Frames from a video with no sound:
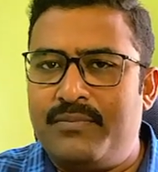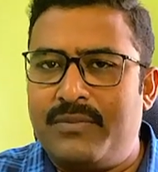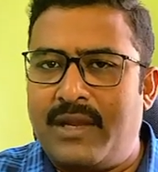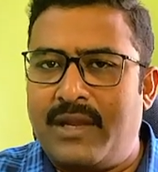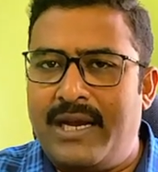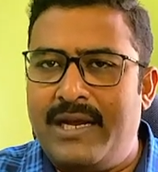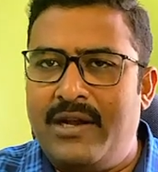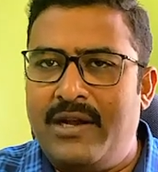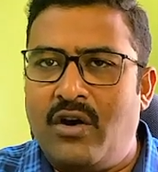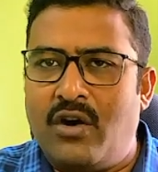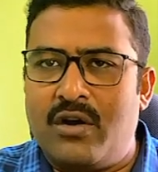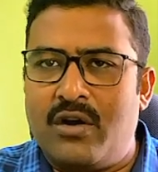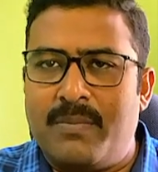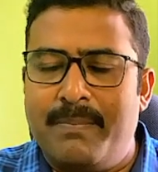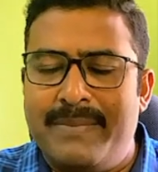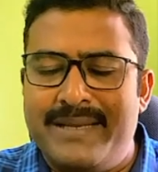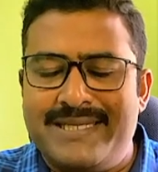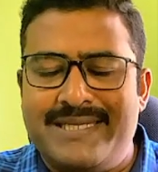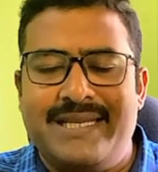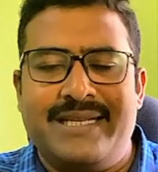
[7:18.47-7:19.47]
not
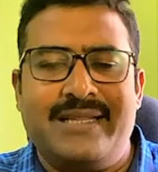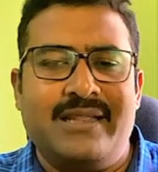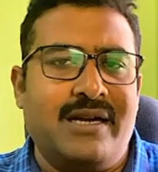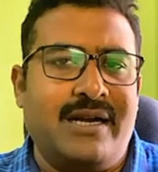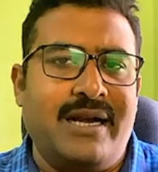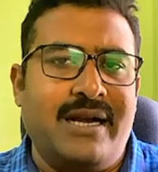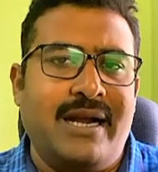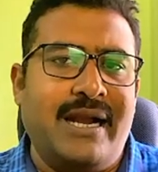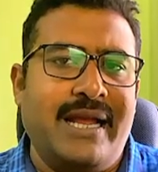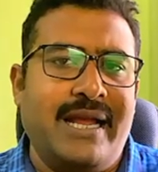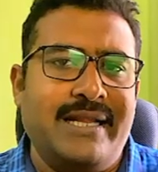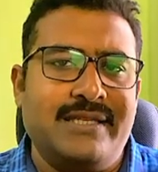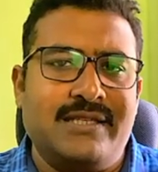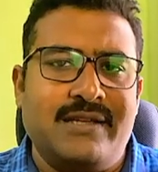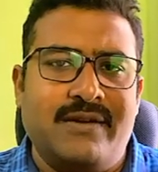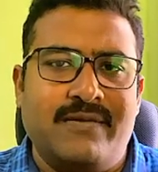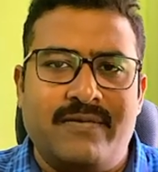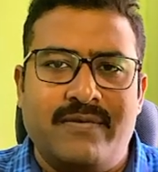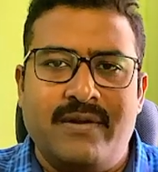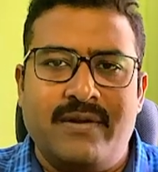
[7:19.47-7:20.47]
missing the deadlines
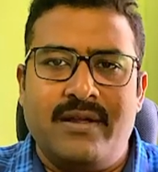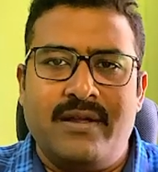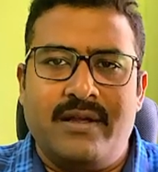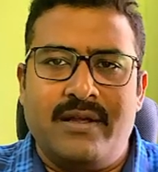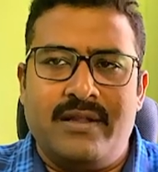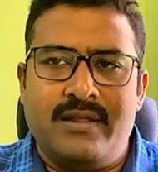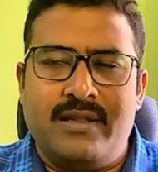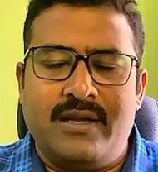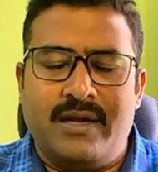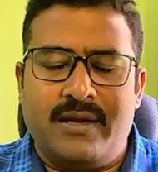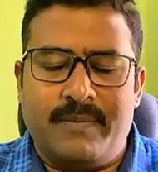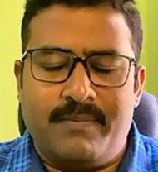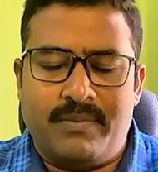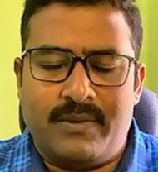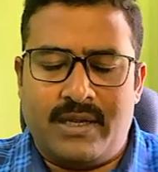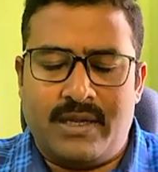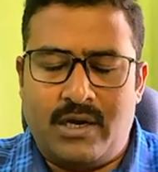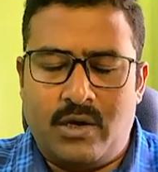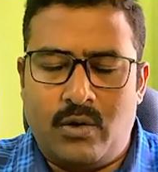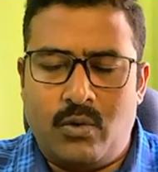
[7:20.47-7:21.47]
of the
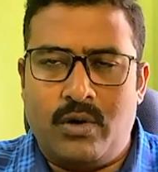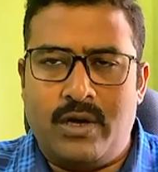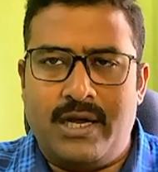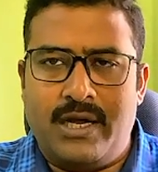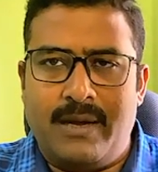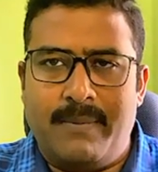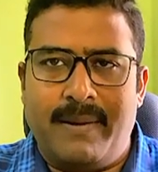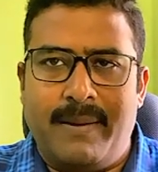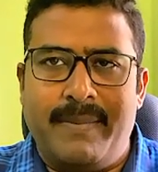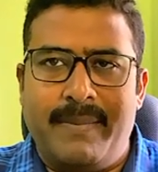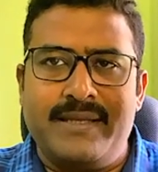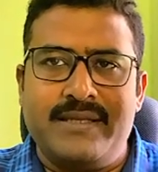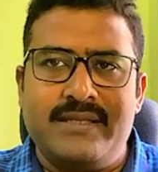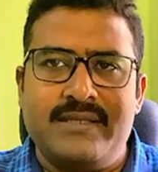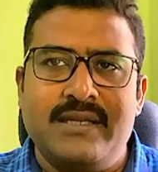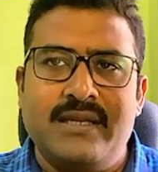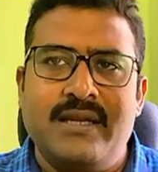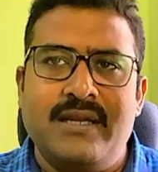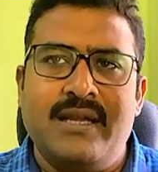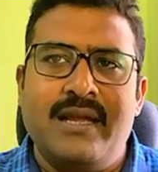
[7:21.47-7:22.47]
loan repayments.